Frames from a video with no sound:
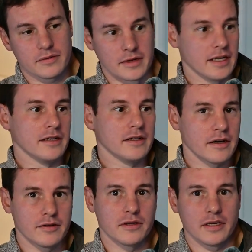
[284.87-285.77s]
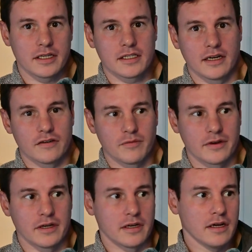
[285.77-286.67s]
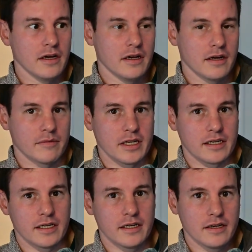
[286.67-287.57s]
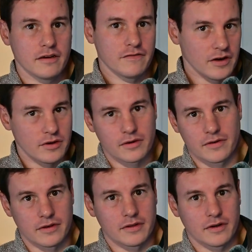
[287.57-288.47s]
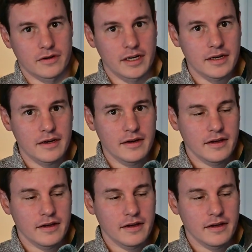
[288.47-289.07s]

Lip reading: But then you go to the extent of putting a bloody filter on it,